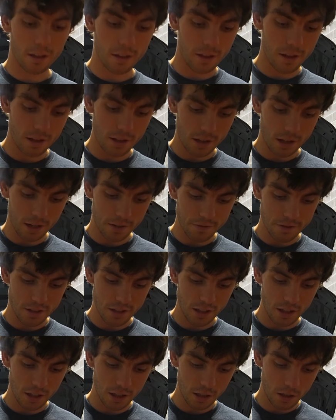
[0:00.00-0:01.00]
thing that I've
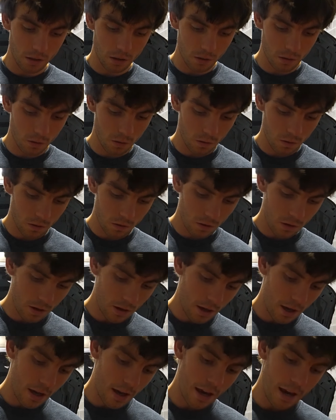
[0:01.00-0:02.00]
seen,
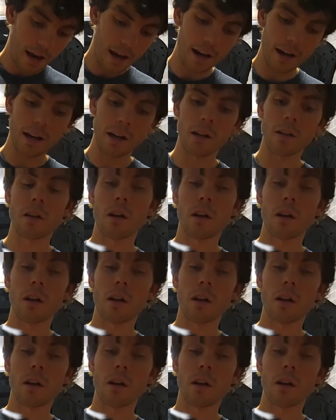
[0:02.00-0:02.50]
and